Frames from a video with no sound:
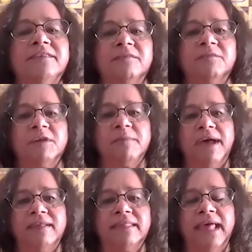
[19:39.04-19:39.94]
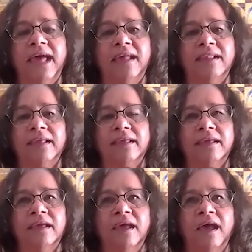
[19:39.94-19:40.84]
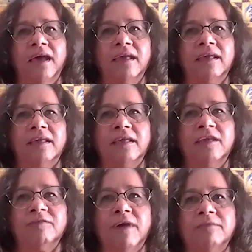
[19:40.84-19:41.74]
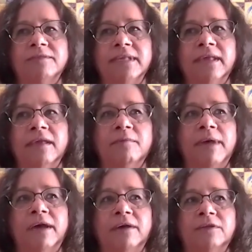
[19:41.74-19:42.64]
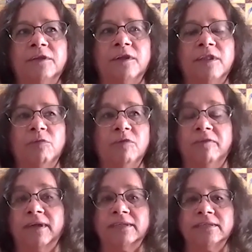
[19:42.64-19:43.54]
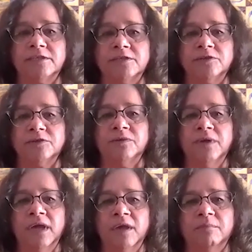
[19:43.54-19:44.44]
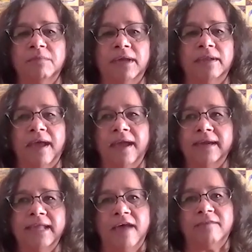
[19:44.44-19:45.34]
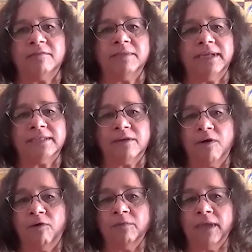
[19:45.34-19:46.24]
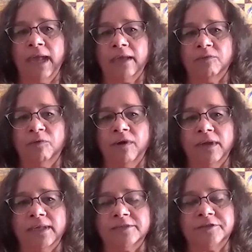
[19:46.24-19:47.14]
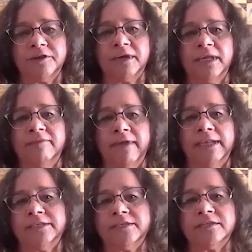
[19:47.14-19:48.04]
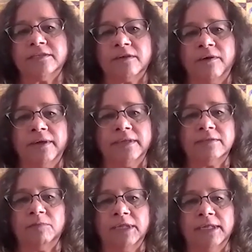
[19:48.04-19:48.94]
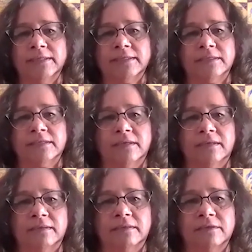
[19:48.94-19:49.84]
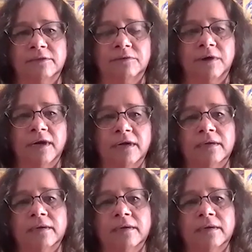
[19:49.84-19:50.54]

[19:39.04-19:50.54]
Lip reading: tell me about that? Like, if I was thinking about, that'd be fun to do, but I already have a place at home that I can work. Is there any advantages to going someplace to do art?